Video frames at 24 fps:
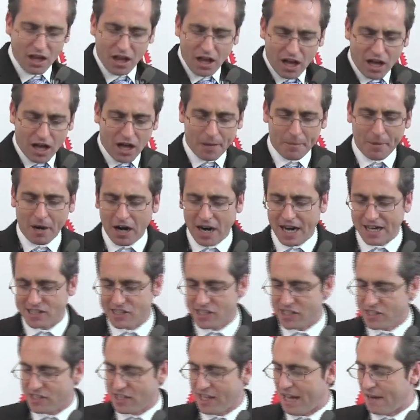All right,
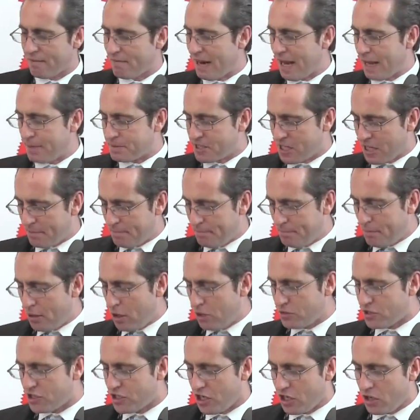so let's see, that wraps up
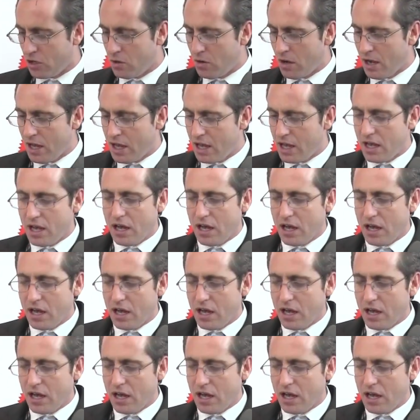Motu.